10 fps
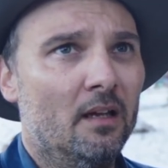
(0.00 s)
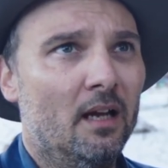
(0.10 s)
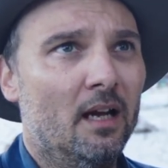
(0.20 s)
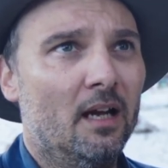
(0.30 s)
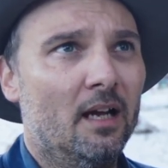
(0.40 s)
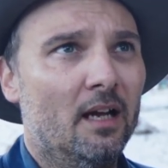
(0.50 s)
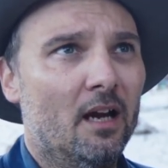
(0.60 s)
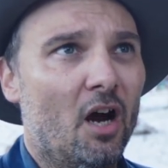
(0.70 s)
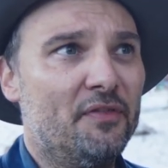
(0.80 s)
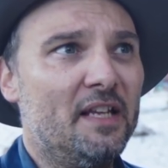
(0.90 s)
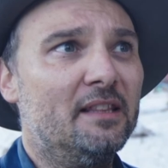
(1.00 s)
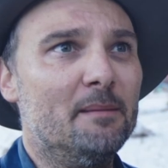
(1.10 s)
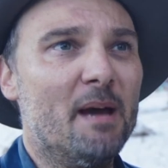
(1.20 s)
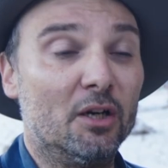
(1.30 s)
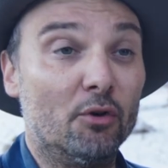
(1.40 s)
I think the
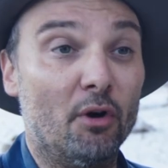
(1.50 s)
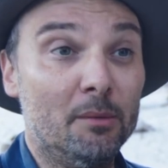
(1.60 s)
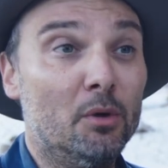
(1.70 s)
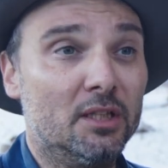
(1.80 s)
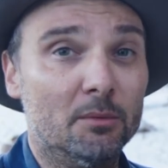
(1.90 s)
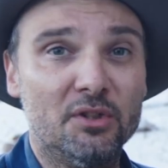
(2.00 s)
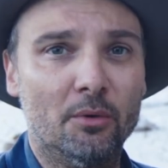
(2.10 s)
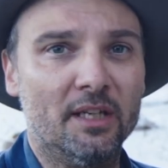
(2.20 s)
amount of crane work that we're doing